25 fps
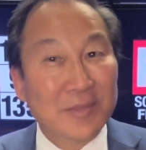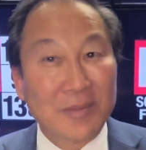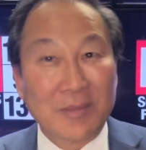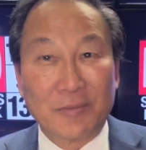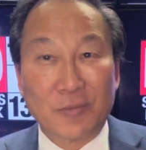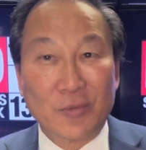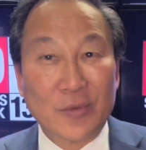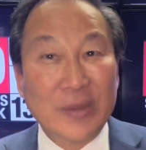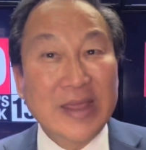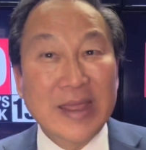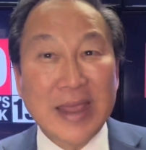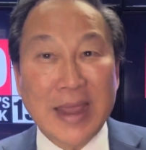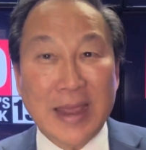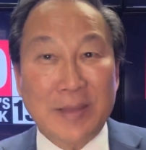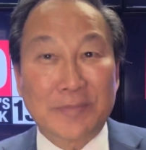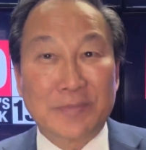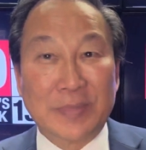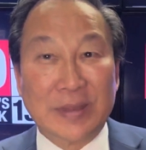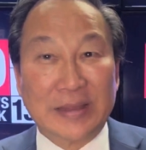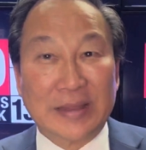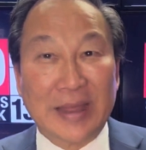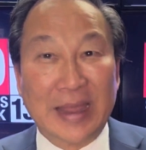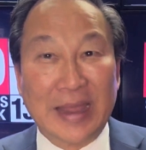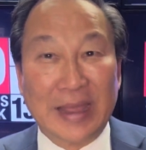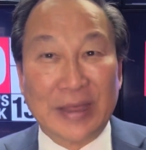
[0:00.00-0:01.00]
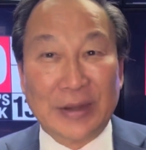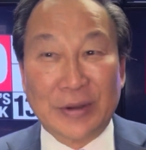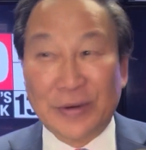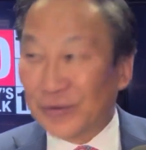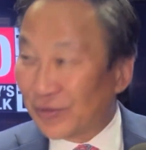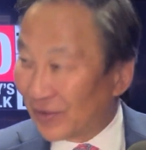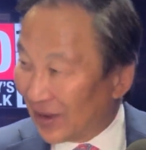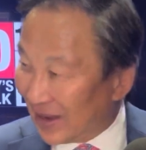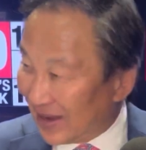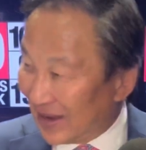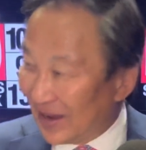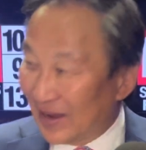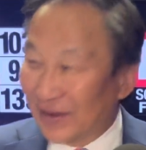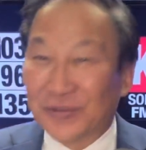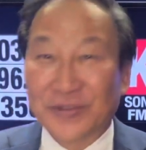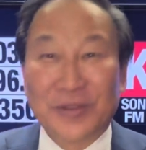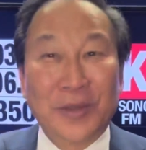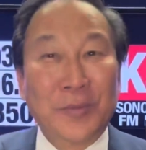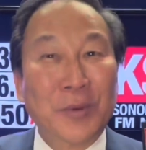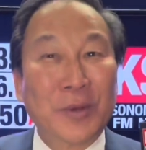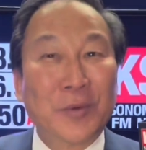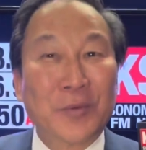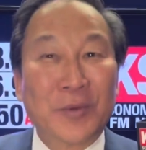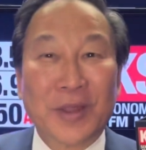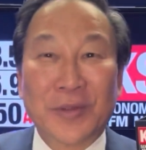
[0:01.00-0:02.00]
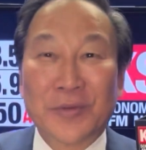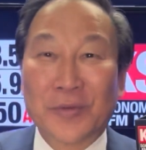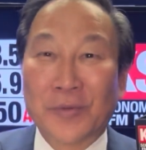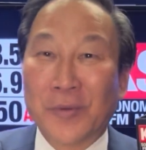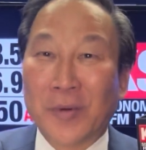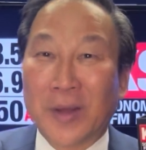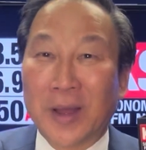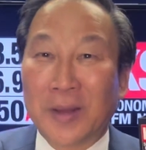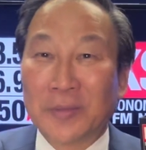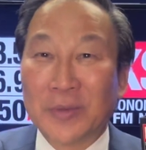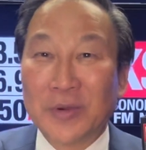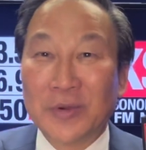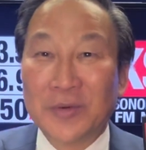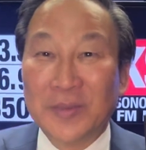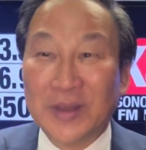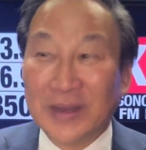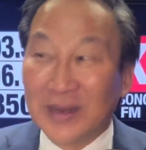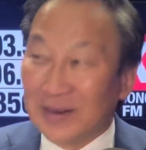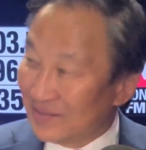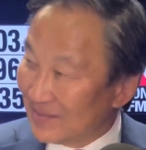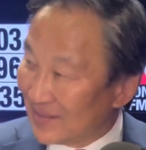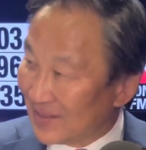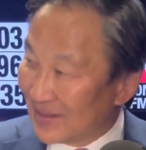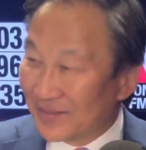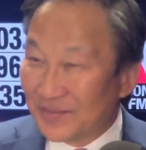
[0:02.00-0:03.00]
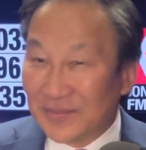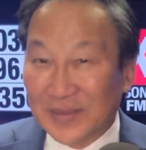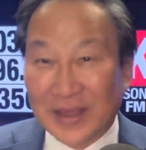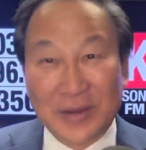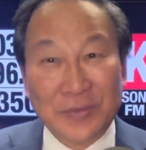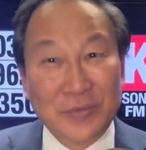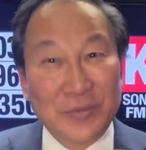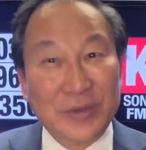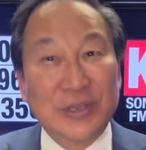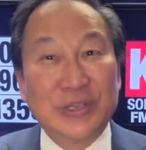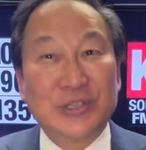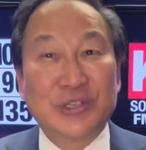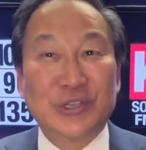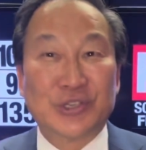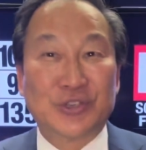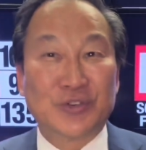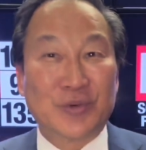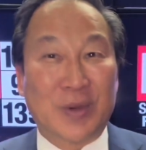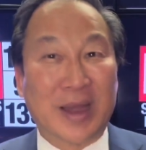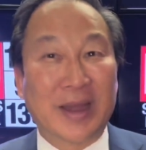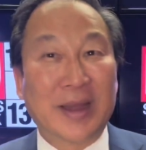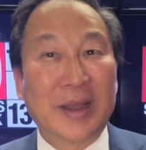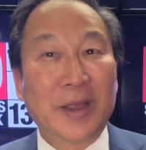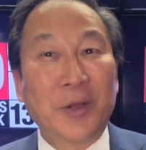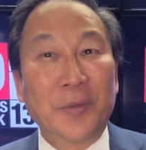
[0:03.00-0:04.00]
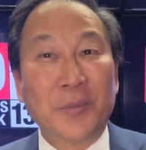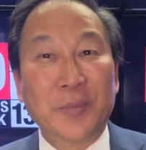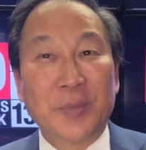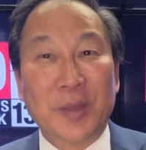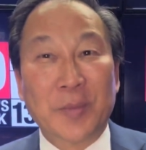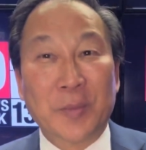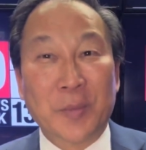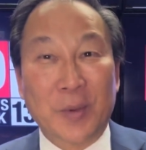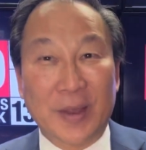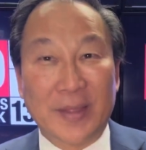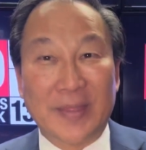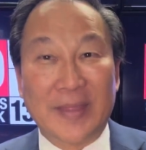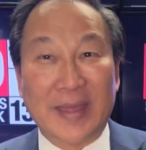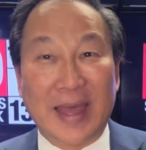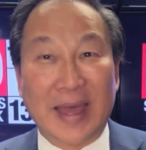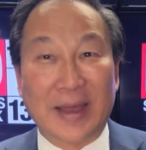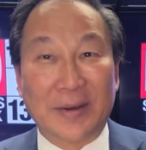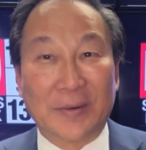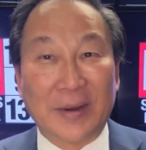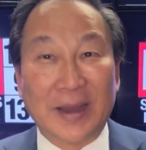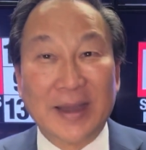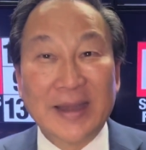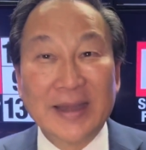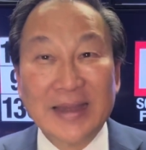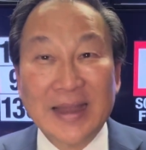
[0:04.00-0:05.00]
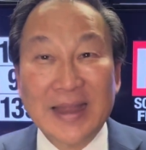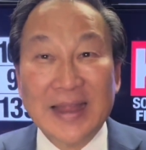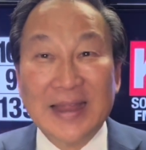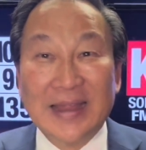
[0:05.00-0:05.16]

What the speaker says: we can't be the haters. If someone doesn't want movement, then we should try to help them with that, right?